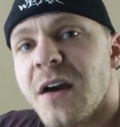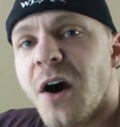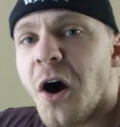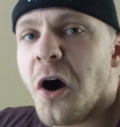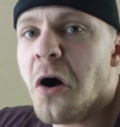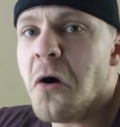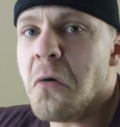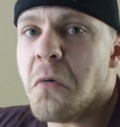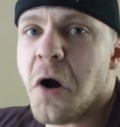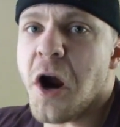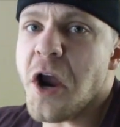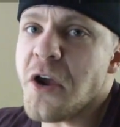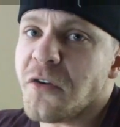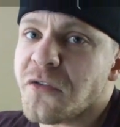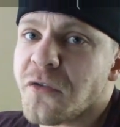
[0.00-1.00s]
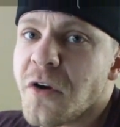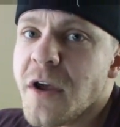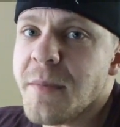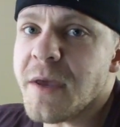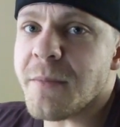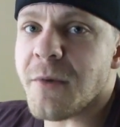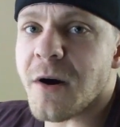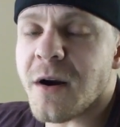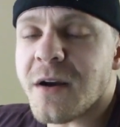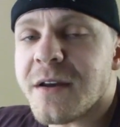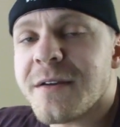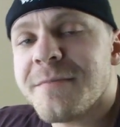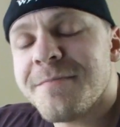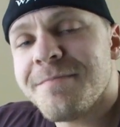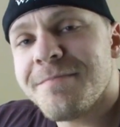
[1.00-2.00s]
Oh, why are you screaming,
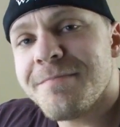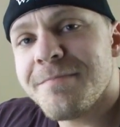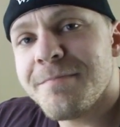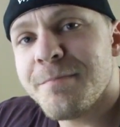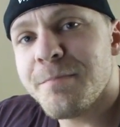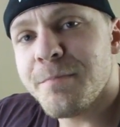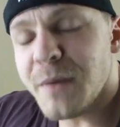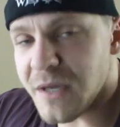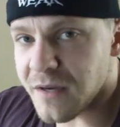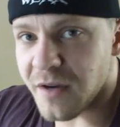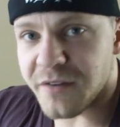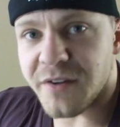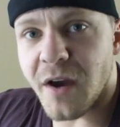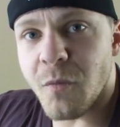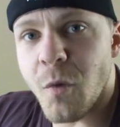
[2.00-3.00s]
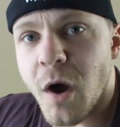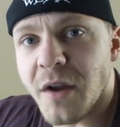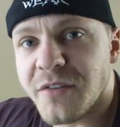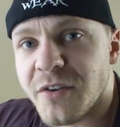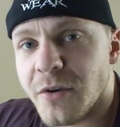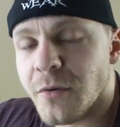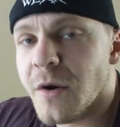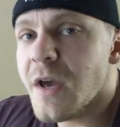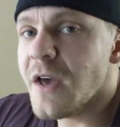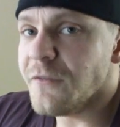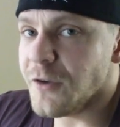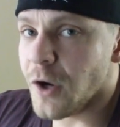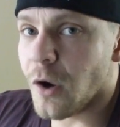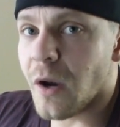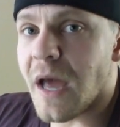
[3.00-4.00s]
Marc? Because I want to.
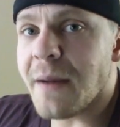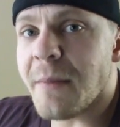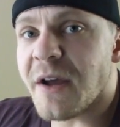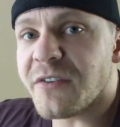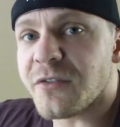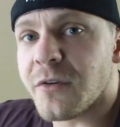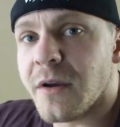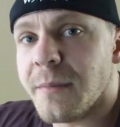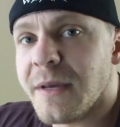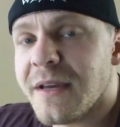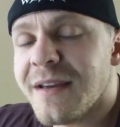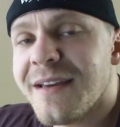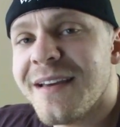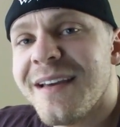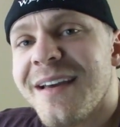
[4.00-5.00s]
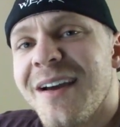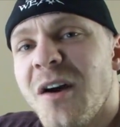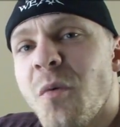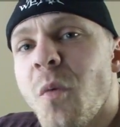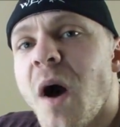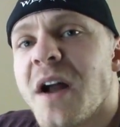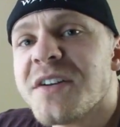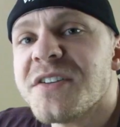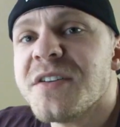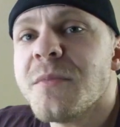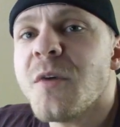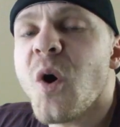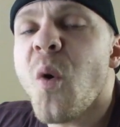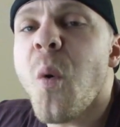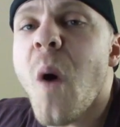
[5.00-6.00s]
If you don't like my screaming, watch
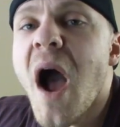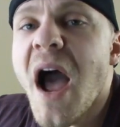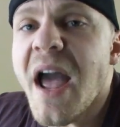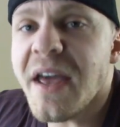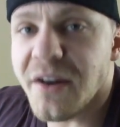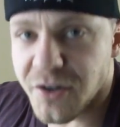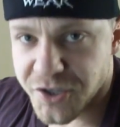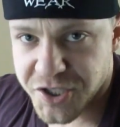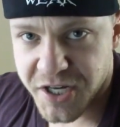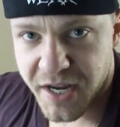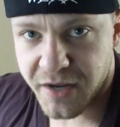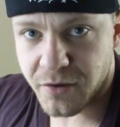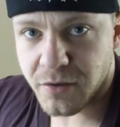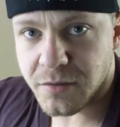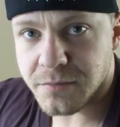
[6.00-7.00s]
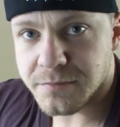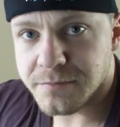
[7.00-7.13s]
some quieter channel.